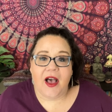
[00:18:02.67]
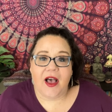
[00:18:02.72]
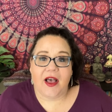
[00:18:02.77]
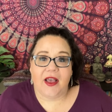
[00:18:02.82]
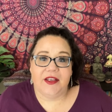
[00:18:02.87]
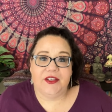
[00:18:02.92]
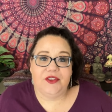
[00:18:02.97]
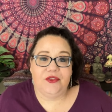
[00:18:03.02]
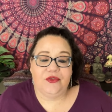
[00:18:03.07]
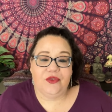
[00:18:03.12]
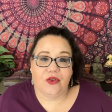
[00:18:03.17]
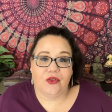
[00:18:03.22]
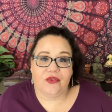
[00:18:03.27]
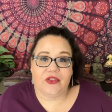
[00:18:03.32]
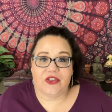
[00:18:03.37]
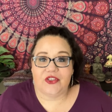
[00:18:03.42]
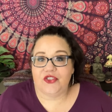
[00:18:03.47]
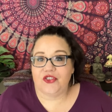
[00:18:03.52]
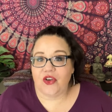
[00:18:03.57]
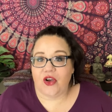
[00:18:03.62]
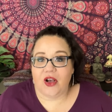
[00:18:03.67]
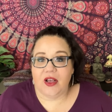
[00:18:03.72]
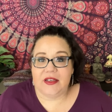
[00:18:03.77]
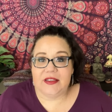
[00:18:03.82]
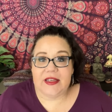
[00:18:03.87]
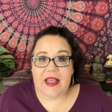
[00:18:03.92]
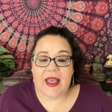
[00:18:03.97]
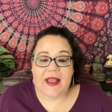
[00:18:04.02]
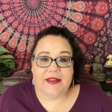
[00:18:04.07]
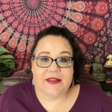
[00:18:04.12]
I do know that
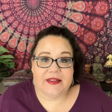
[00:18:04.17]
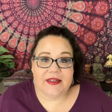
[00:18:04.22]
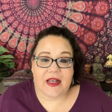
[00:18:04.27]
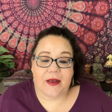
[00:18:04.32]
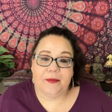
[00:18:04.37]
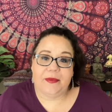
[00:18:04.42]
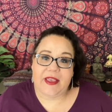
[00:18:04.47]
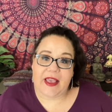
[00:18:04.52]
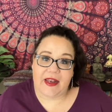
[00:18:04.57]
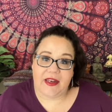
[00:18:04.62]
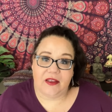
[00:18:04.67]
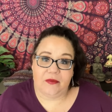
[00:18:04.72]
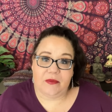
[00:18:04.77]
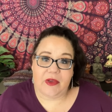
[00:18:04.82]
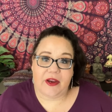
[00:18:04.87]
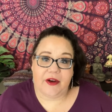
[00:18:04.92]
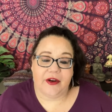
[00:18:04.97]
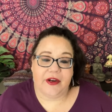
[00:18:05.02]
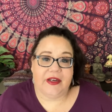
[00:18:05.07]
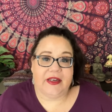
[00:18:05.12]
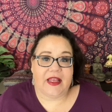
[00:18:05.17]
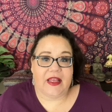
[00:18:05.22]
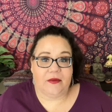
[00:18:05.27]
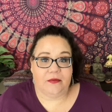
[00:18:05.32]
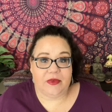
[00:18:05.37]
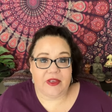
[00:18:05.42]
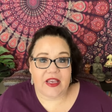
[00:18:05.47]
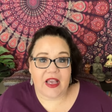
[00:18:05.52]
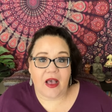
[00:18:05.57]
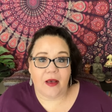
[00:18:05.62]
Shawn ended up getting married and
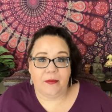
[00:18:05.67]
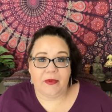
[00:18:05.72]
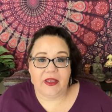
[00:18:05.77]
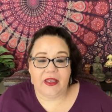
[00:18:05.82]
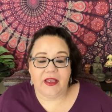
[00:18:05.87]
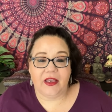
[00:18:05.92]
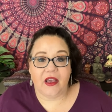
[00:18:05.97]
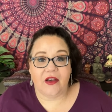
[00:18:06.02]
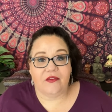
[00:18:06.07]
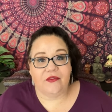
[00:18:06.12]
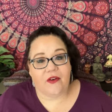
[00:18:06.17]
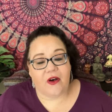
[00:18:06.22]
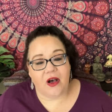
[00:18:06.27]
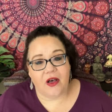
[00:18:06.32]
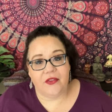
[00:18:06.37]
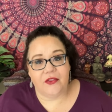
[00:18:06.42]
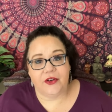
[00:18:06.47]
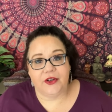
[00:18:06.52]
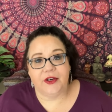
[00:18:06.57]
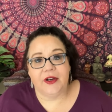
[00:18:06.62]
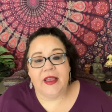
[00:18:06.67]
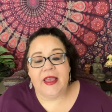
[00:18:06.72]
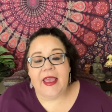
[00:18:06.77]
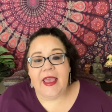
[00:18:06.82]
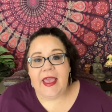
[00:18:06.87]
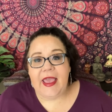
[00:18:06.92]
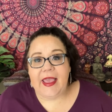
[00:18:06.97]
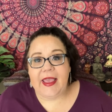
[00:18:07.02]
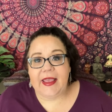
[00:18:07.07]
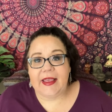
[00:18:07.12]
becoming a father,
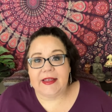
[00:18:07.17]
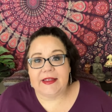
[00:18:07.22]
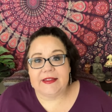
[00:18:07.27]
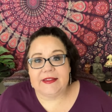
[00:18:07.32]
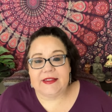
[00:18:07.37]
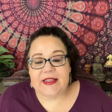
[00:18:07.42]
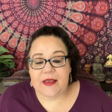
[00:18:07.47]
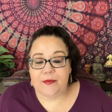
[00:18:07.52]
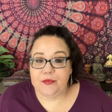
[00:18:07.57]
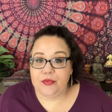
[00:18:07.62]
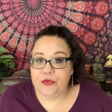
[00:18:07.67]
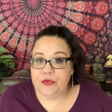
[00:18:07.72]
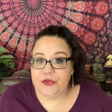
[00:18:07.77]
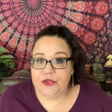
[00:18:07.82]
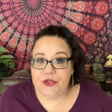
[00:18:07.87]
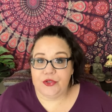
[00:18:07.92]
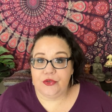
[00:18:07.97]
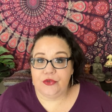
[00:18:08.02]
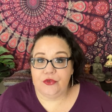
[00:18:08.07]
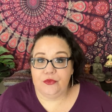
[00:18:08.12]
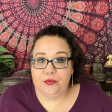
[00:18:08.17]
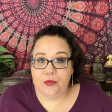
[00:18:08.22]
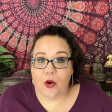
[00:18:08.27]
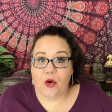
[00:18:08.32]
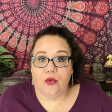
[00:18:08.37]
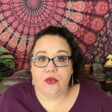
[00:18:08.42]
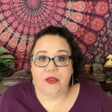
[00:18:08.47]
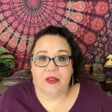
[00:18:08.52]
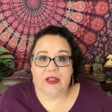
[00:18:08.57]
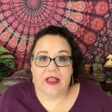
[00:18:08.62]
and they do
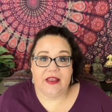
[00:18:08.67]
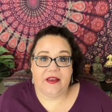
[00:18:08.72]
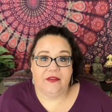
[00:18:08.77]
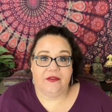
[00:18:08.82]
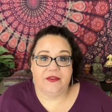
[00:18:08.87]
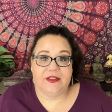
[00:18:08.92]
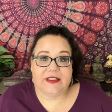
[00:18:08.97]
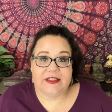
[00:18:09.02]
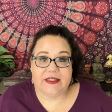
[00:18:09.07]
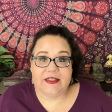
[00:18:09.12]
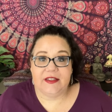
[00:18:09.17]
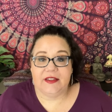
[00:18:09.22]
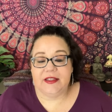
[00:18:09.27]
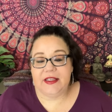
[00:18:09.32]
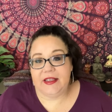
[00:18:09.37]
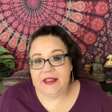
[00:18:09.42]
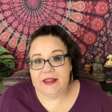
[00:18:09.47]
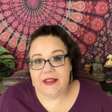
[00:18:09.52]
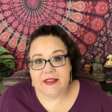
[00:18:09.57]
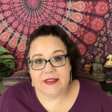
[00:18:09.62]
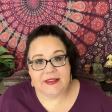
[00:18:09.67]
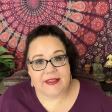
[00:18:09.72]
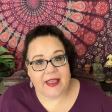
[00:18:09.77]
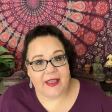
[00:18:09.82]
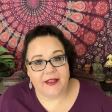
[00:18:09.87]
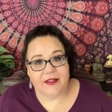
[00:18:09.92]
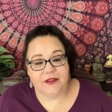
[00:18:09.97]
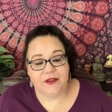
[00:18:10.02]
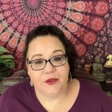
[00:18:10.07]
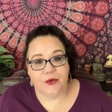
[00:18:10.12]
both live still in the
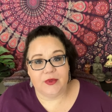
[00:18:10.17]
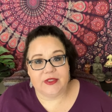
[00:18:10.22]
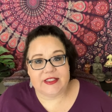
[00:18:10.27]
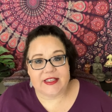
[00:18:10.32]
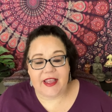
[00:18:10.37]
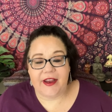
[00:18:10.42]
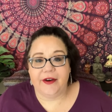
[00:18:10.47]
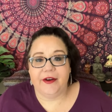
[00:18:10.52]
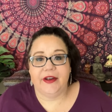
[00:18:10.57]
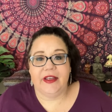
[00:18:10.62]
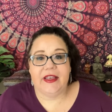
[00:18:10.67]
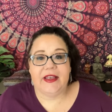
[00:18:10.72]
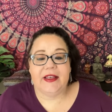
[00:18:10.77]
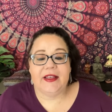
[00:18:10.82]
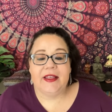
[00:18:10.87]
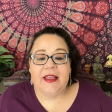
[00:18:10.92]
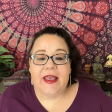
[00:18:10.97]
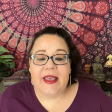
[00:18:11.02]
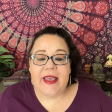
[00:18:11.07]
St. Louis area.